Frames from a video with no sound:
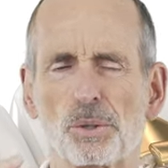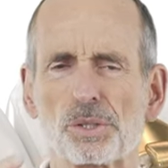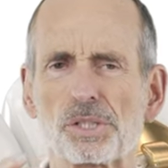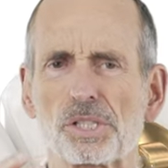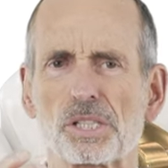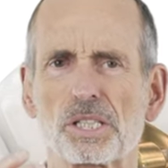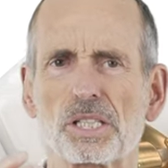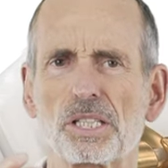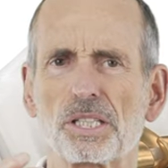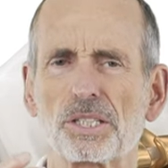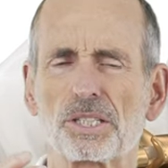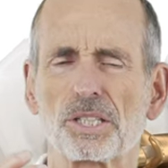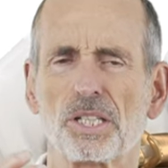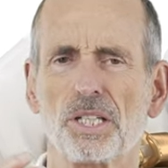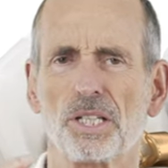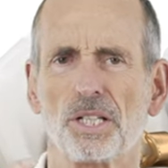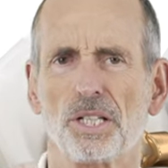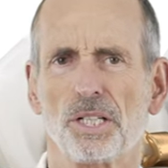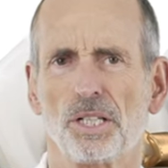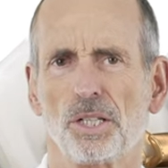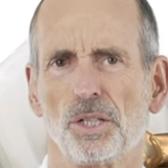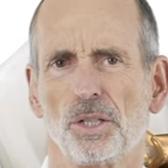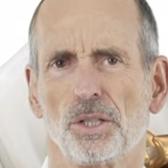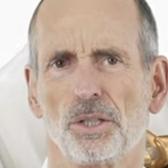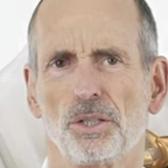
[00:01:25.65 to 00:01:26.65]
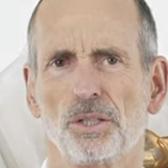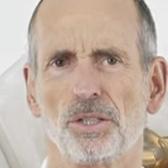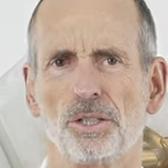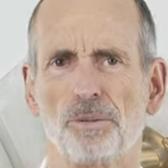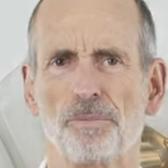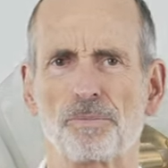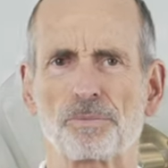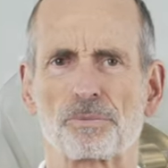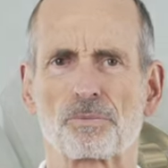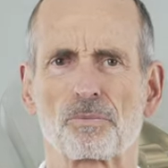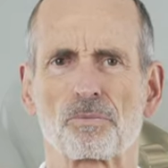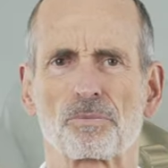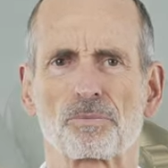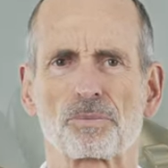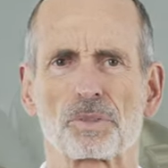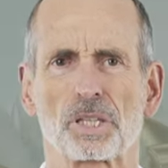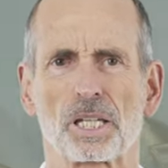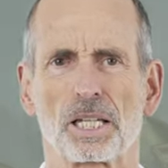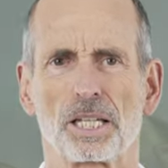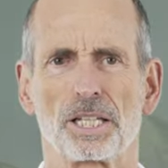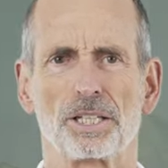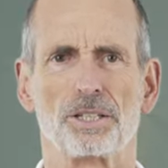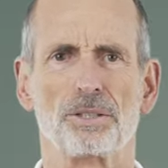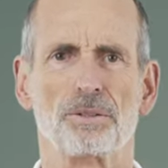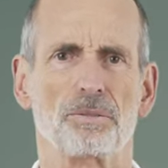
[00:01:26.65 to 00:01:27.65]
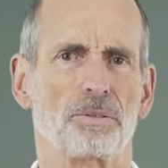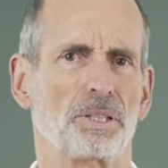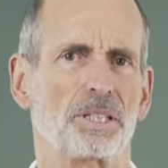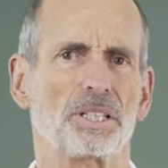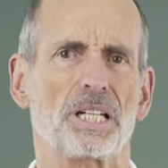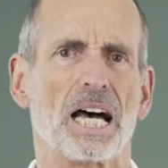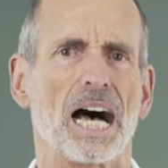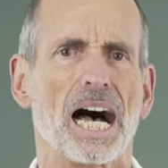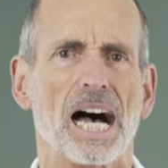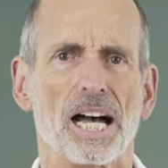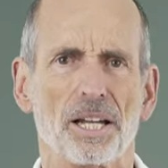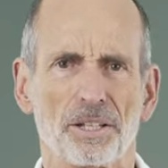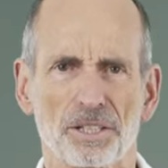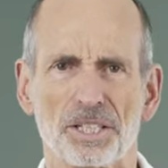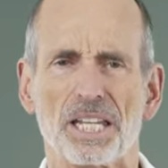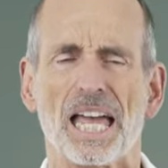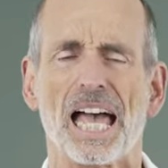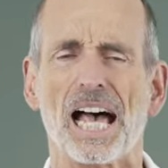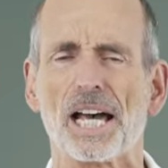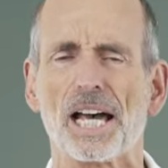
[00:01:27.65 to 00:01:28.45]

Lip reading: In extreme cases, teeth are pulled to fix the